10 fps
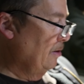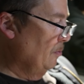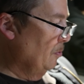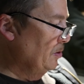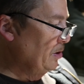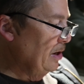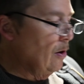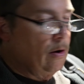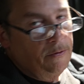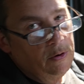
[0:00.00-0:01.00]
Well, we'll see how
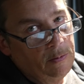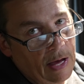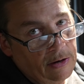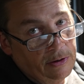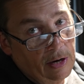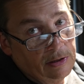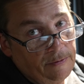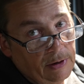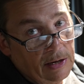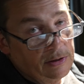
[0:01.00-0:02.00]
our fuel mileage does,
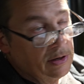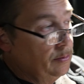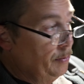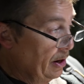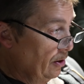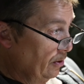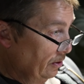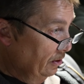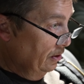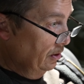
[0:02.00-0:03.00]
if it gets any better,
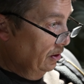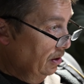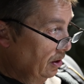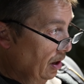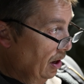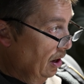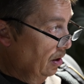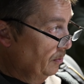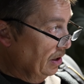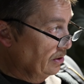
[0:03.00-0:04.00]

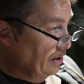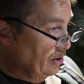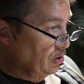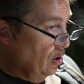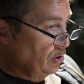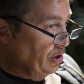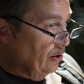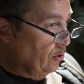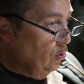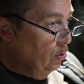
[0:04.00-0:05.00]
because that charge
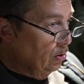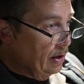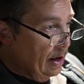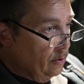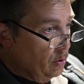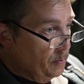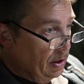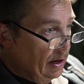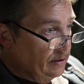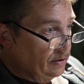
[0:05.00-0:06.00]
air cooler that he
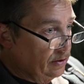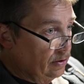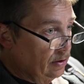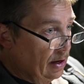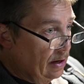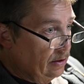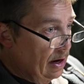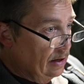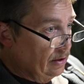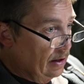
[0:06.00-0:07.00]
replaced, that
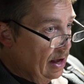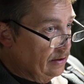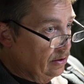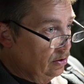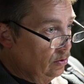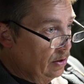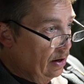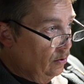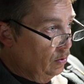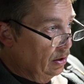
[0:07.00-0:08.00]
has a lot to do.
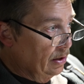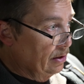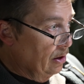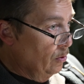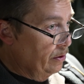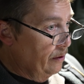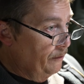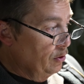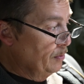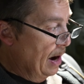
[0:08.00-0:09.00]
That'll really lower your
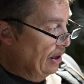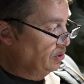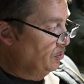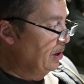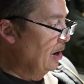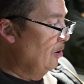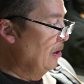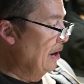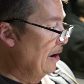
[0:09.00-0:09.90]
fuel mileage when you got all that